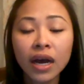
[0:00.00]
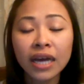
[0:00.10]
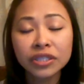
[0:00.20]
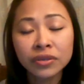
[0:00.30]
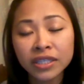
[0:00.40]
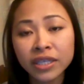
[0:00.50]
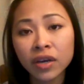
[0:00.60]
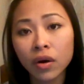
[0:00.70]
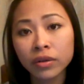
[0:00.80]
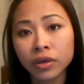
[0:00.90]
As soon as I
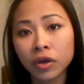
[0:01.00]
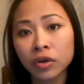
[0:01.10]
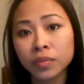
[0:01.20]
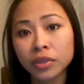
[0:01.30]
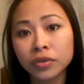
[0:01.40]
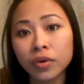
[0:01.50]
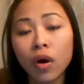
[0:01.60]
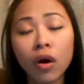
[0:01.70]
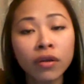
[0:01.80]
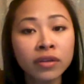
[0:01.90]
called the code blue,
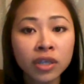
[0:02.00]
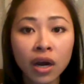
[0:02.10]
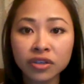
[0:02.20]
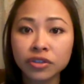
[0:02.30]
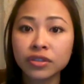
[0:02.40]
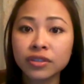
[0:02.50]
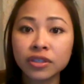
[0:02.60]
all the doctors,